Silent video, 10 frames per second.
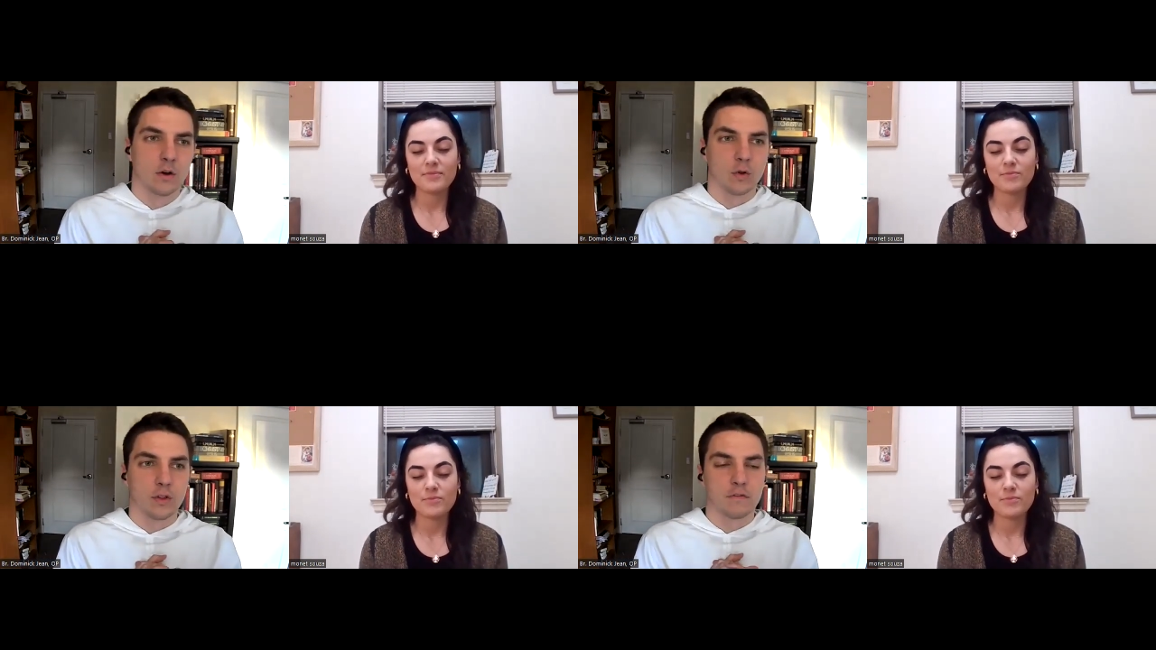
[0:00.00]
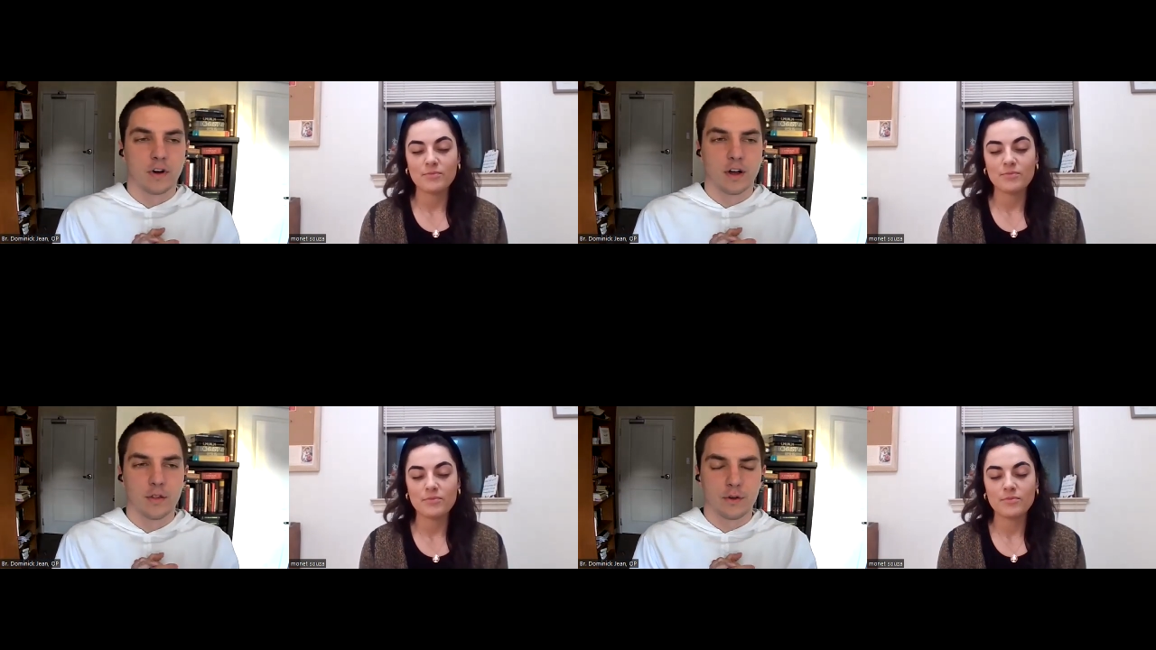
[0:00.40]
Speaker 1: Holy
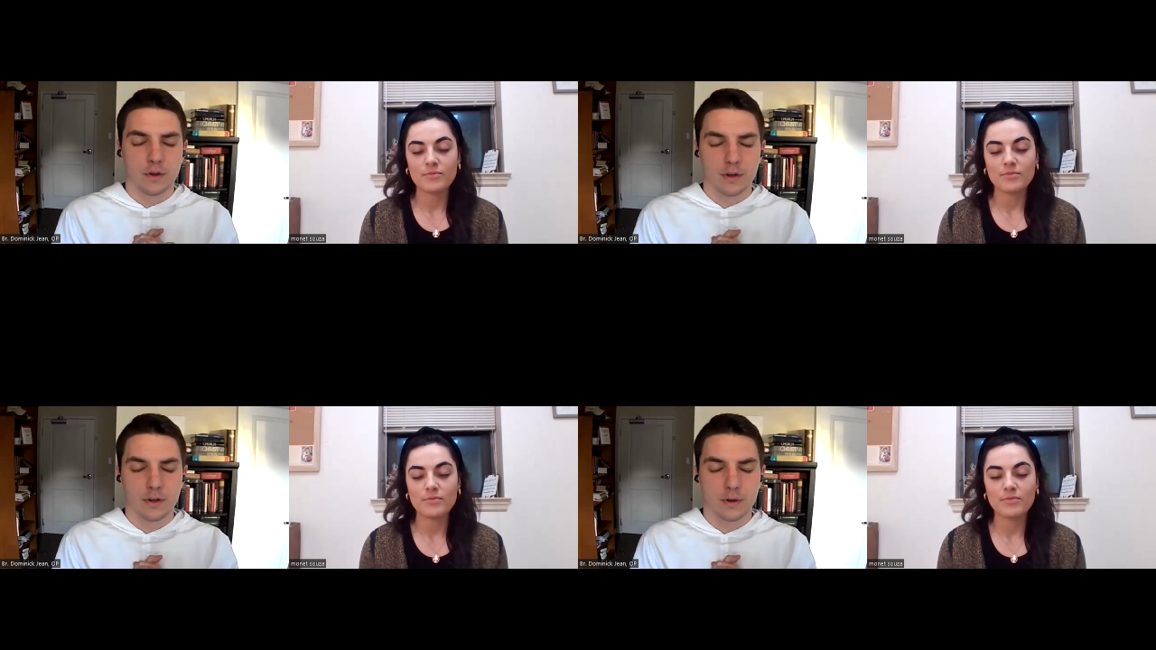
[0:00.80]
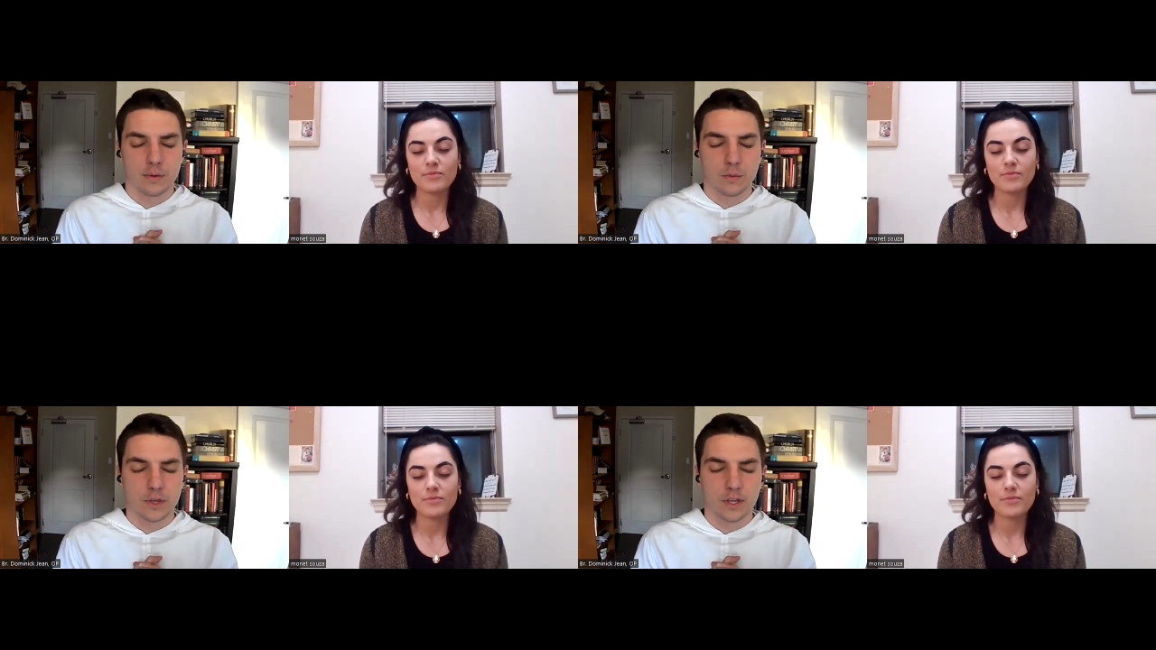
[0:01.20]
Father,
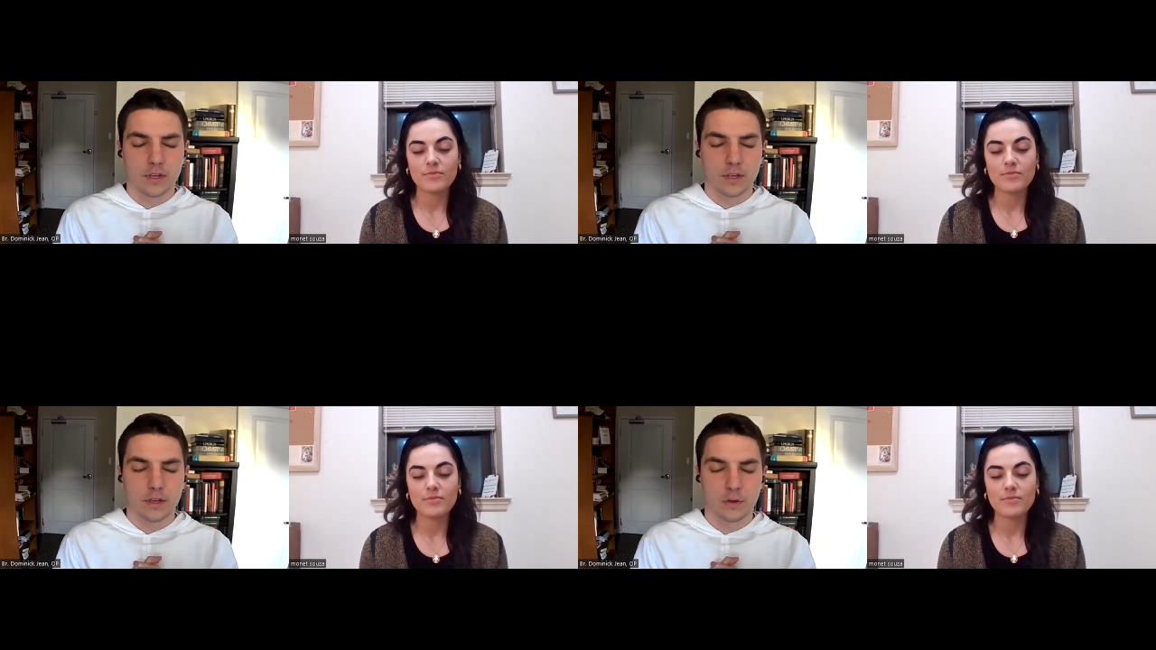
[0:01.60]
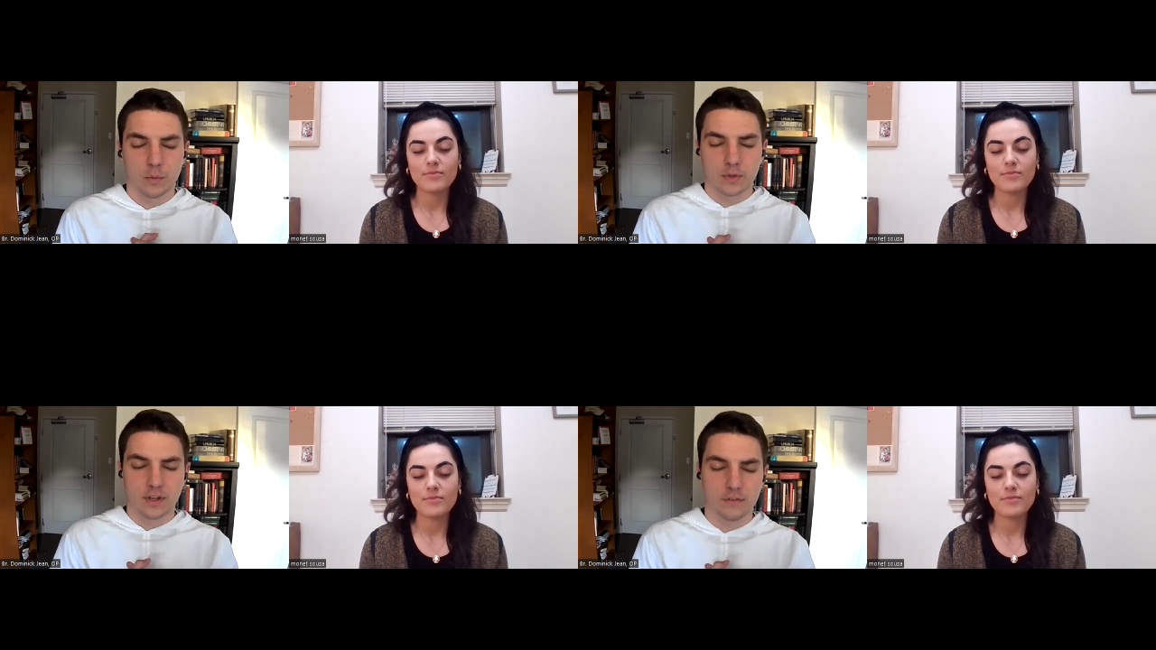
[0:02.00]
we,
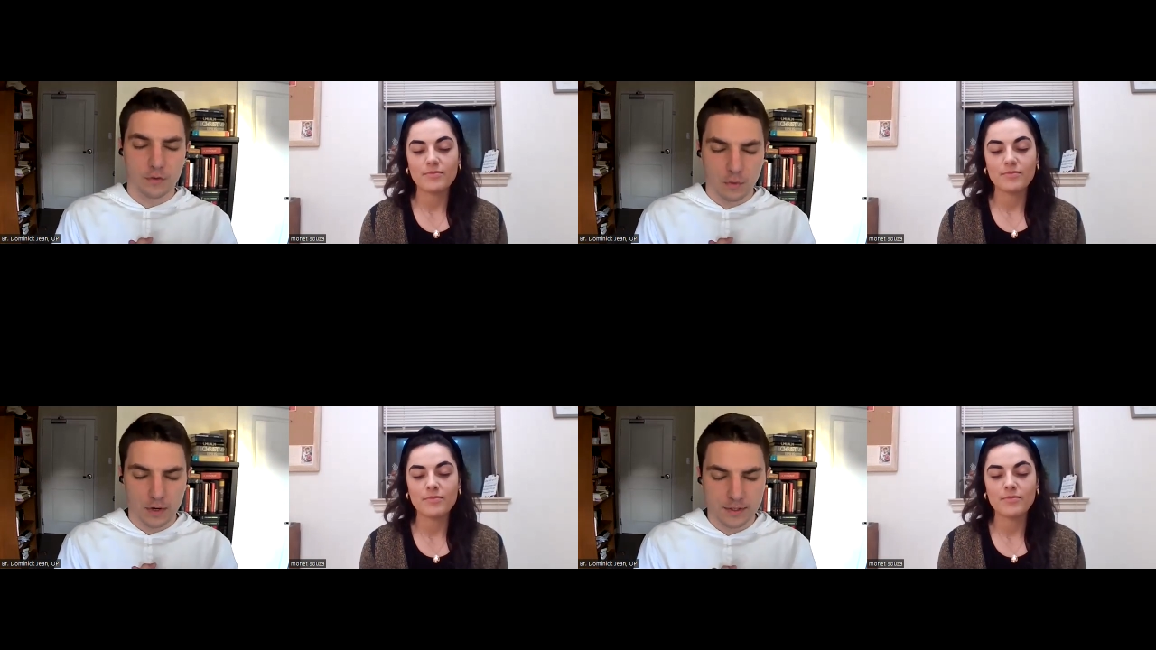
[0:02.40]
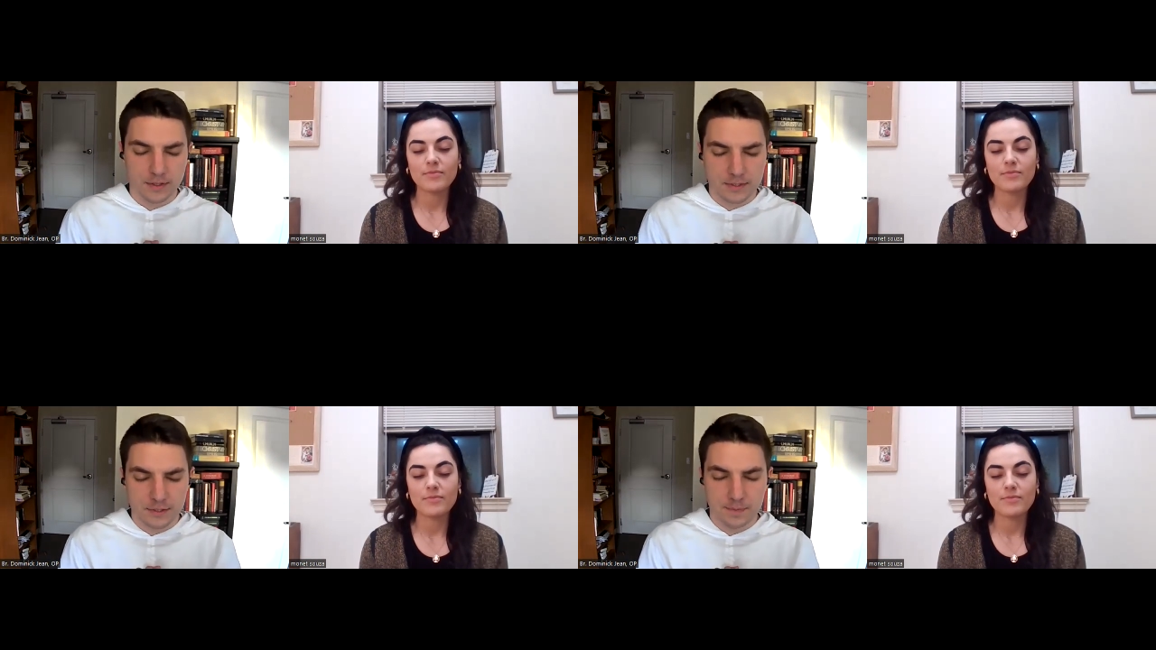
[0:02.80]
your beloved
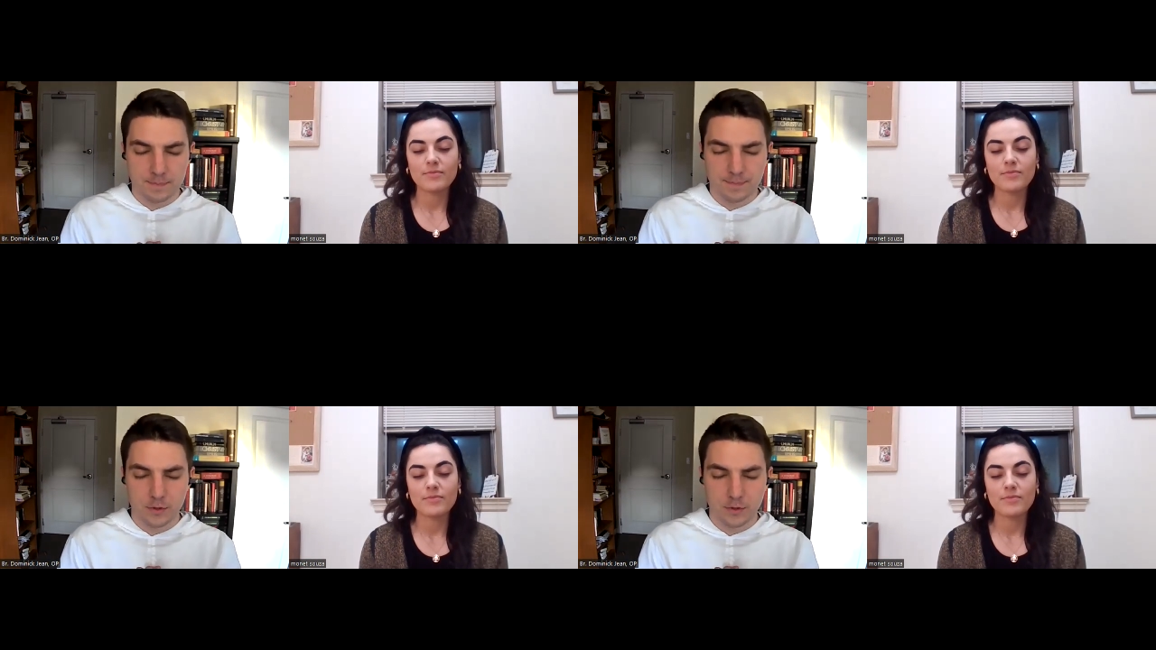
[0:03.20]
ones,